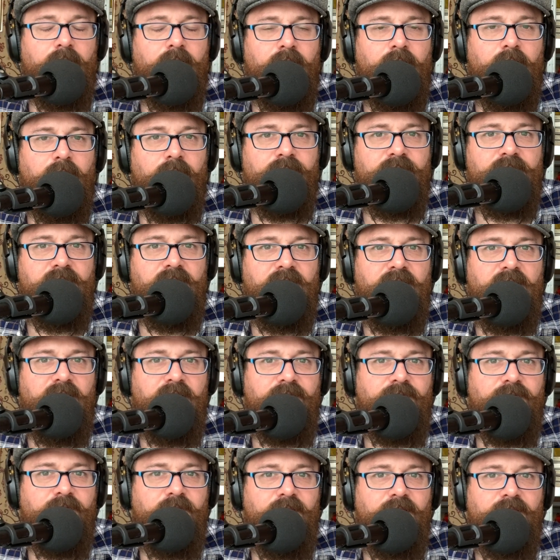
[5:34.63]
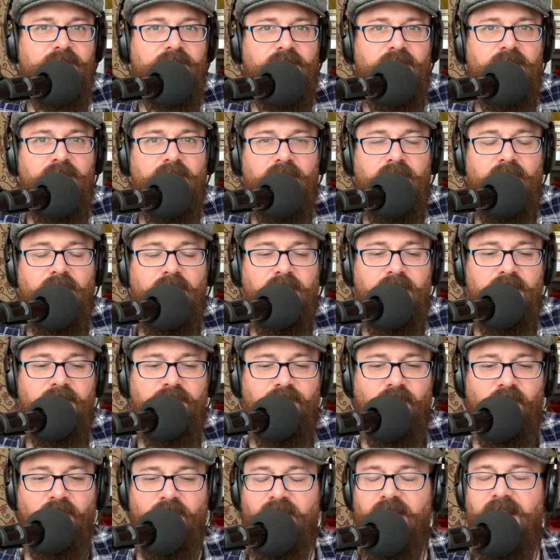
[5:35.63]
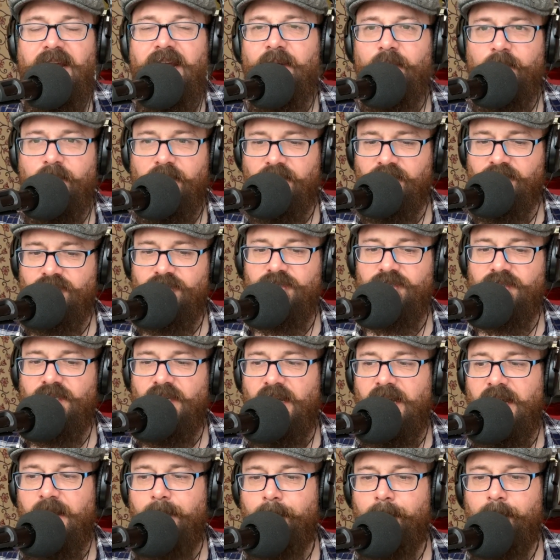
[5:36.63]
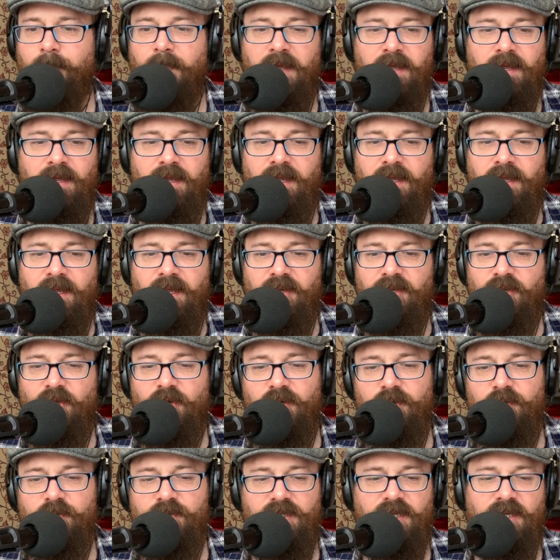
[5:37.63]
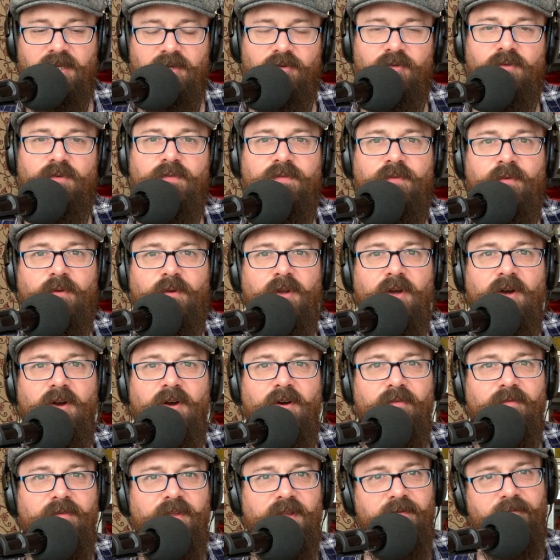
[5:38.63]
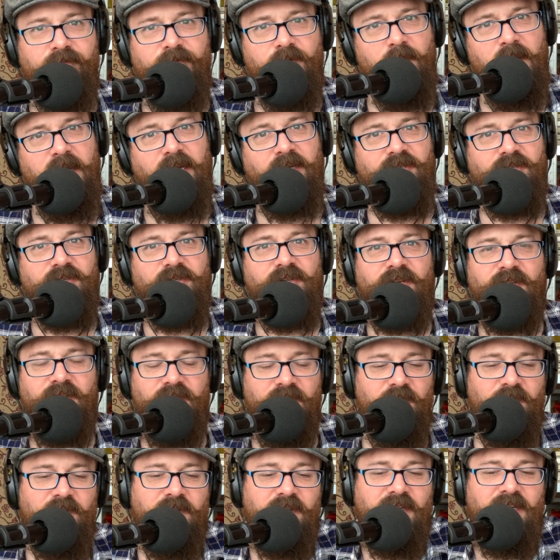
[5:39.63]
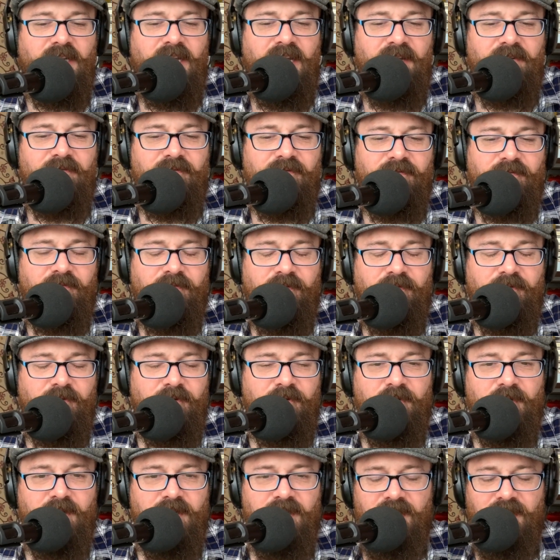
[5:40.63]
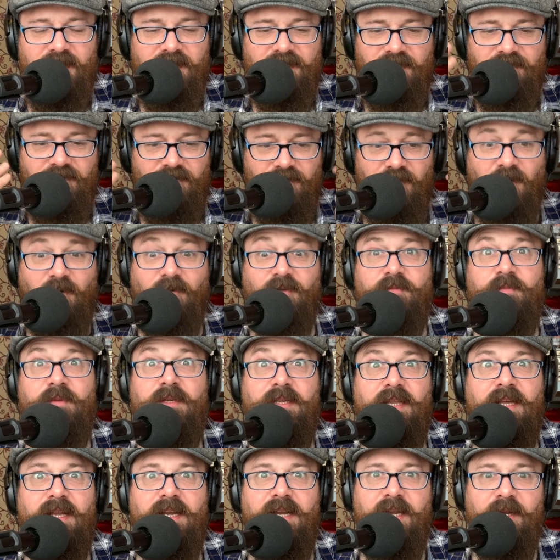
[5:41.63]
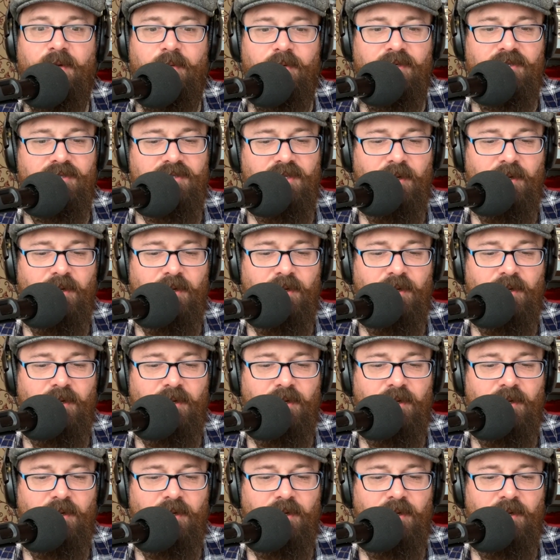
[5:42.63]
Obviously, if it's in a foreign language, you're losing an awful lot of the information that you can gain through your ears if you don't speak that language.